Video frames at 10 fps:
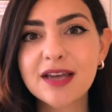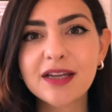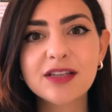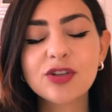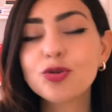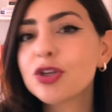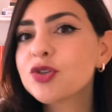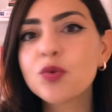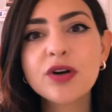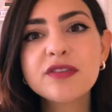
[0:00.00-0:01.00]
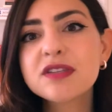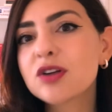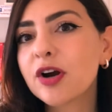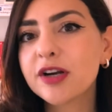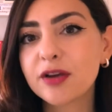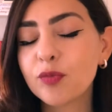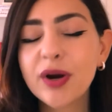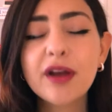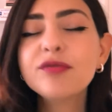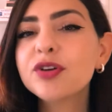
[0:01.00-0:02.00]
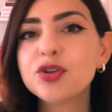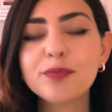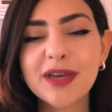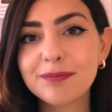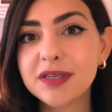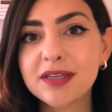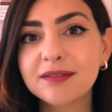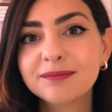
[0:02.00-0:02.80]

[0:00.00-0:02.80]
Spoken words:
and it's worth starting wherever you may be.